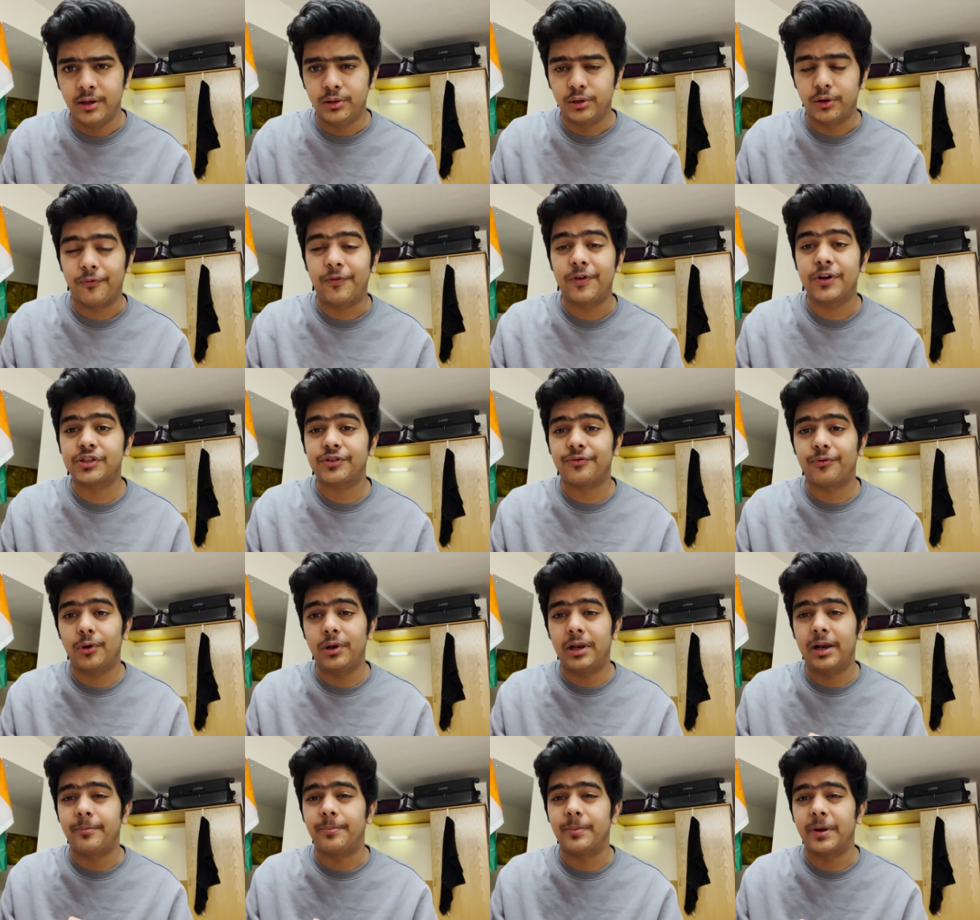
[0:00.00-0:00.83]
Now, first of
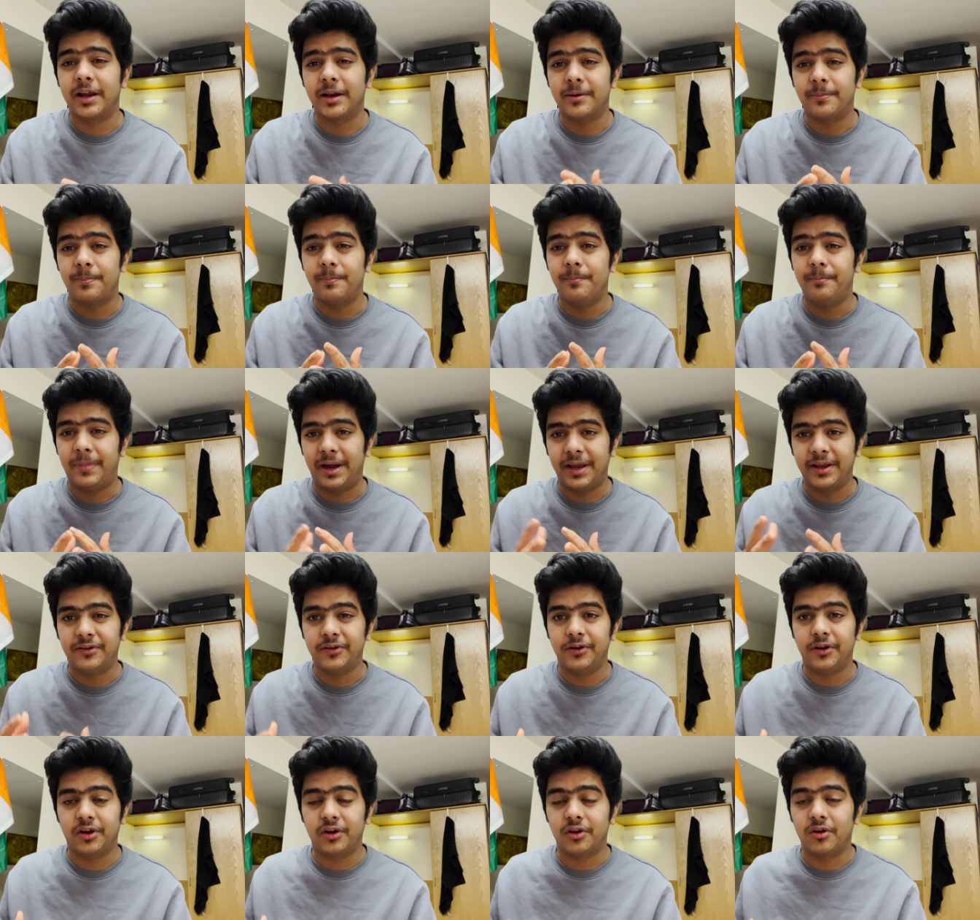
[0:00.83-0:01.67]
all, let me get
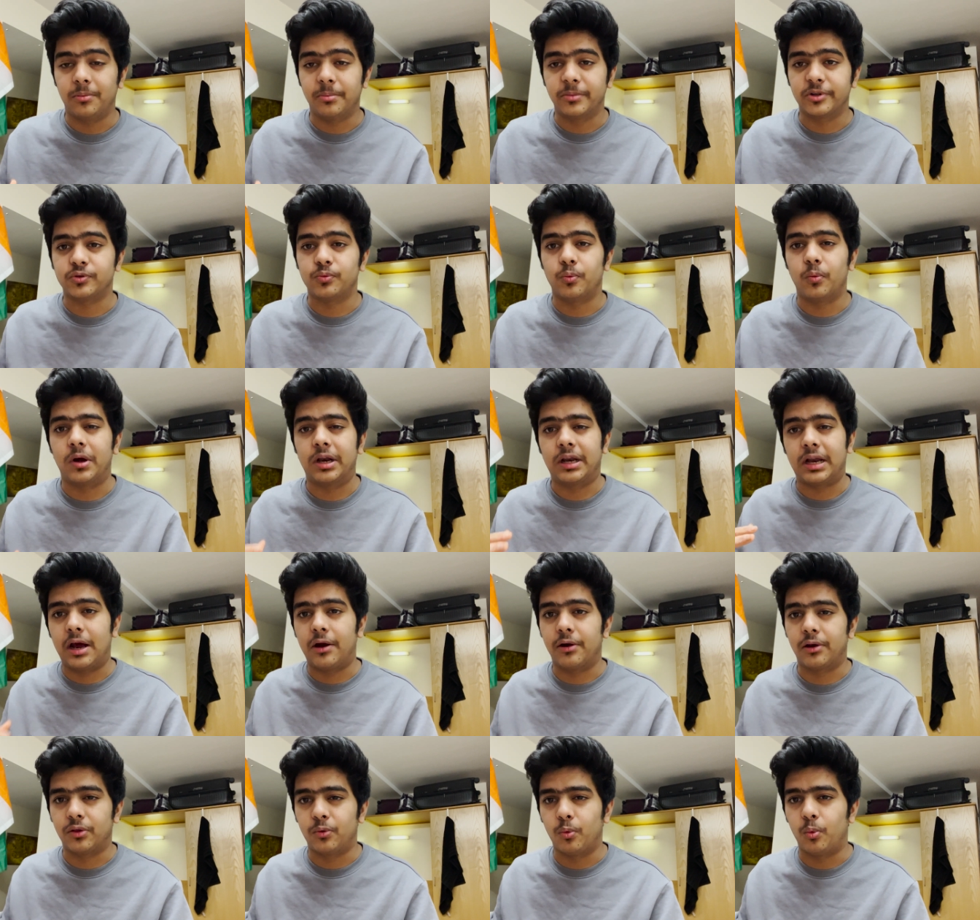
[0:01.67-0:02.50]
microeconomics 1
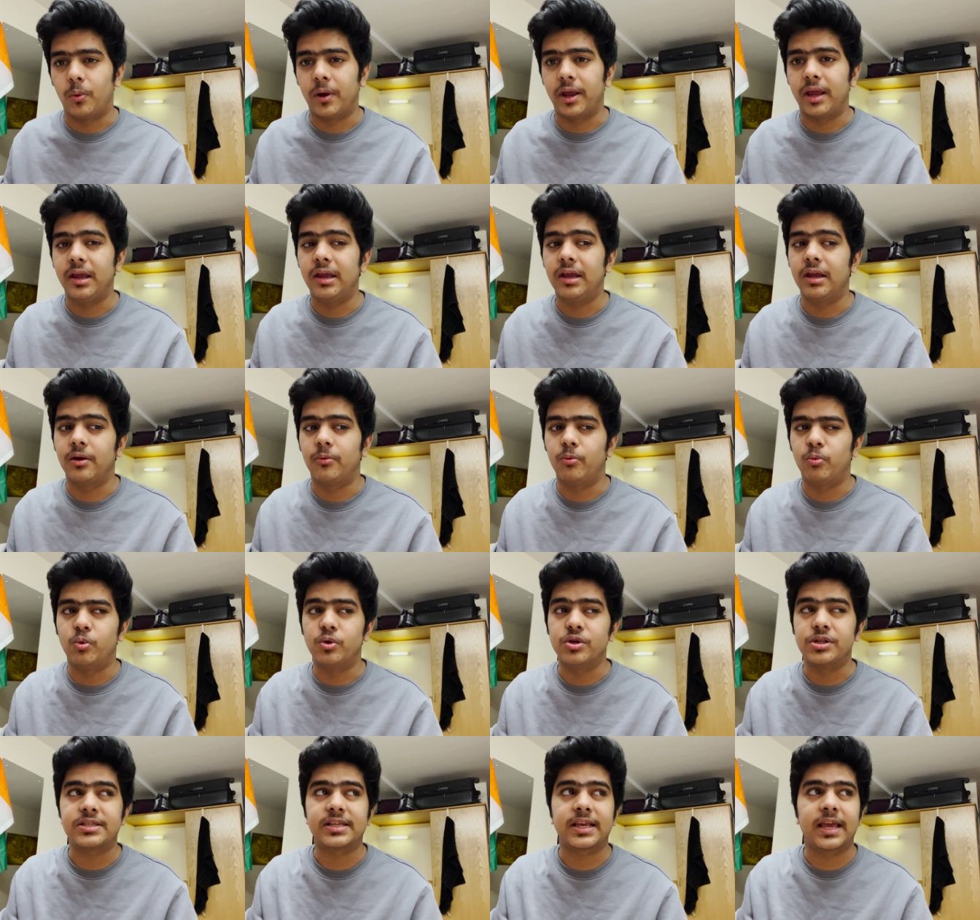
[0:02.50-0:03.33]
out of the way. It
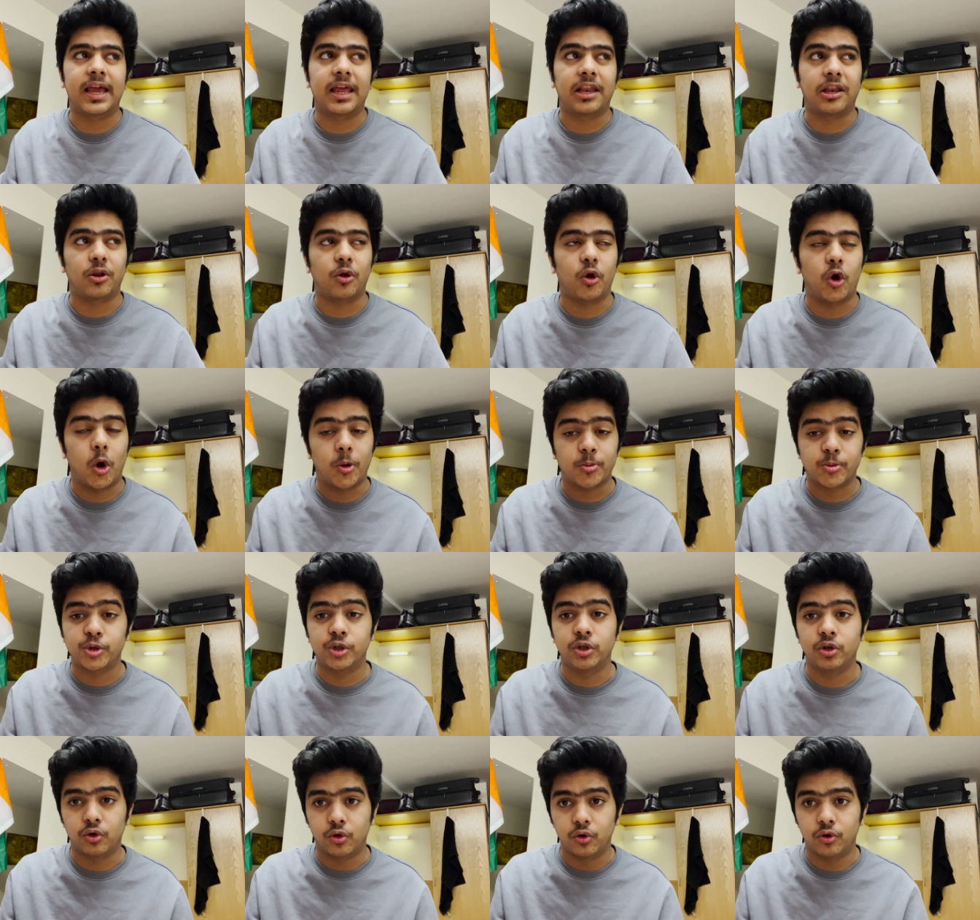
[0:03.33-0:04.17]
was an
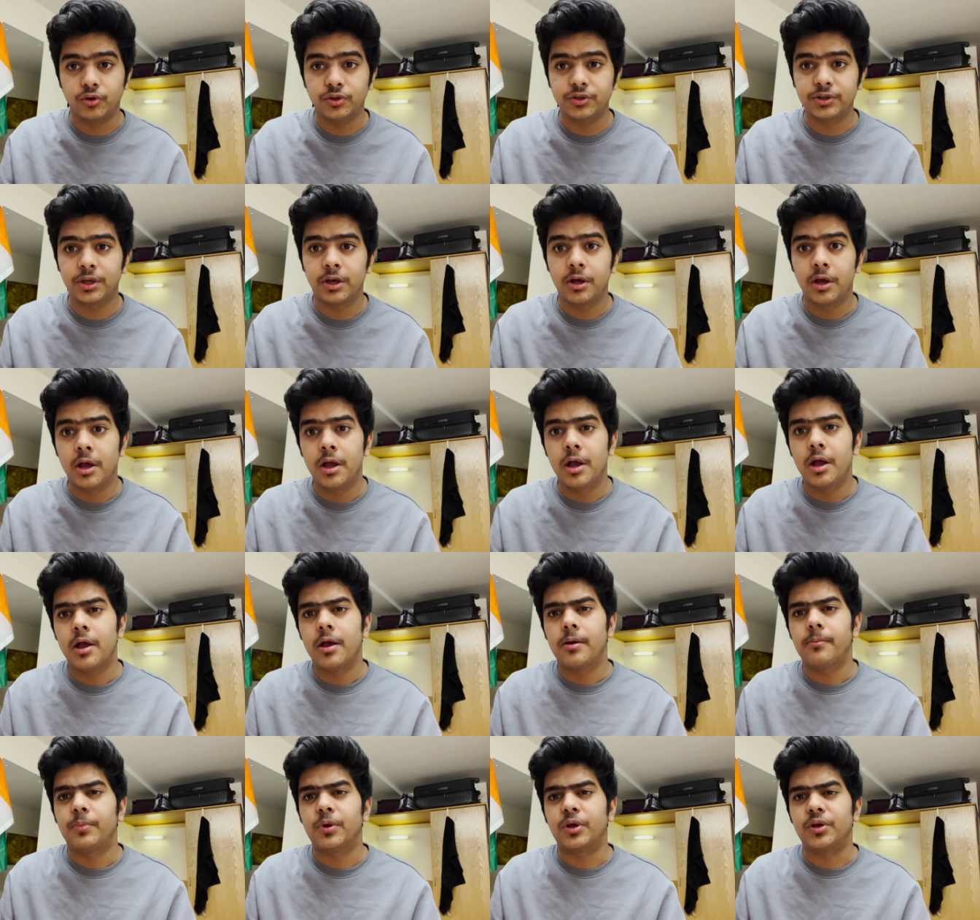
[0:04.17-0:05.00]
optional course
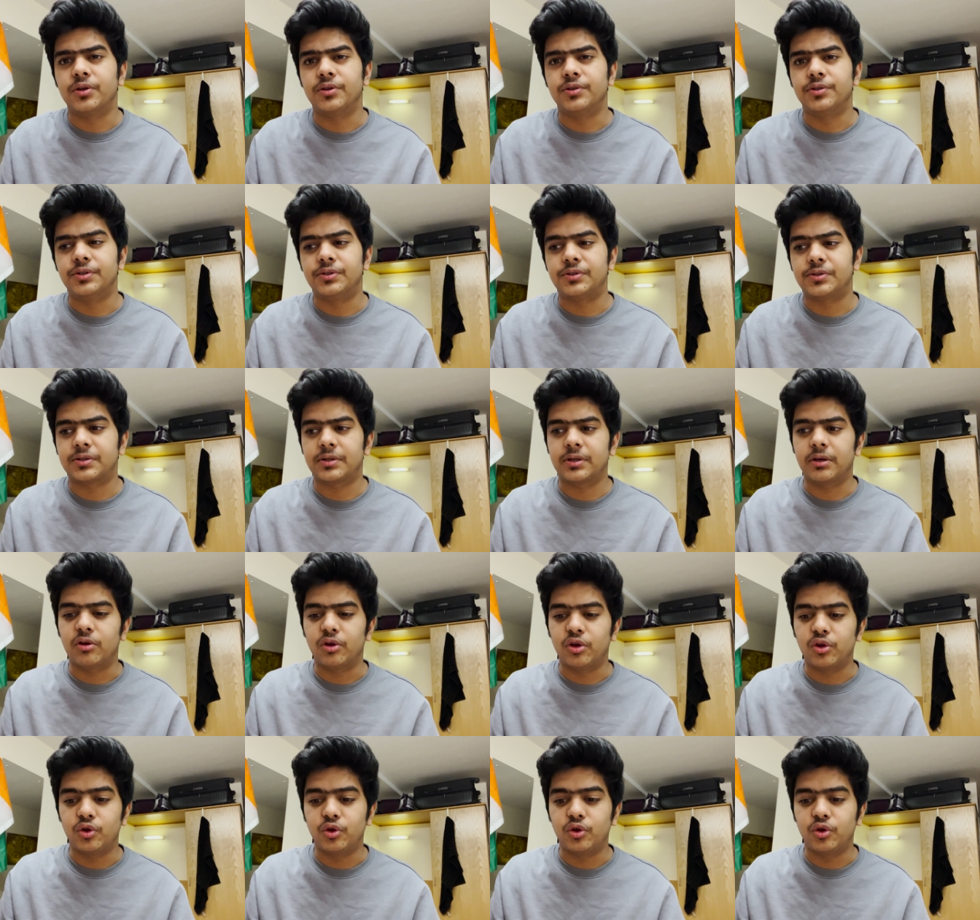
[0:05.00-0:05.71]
because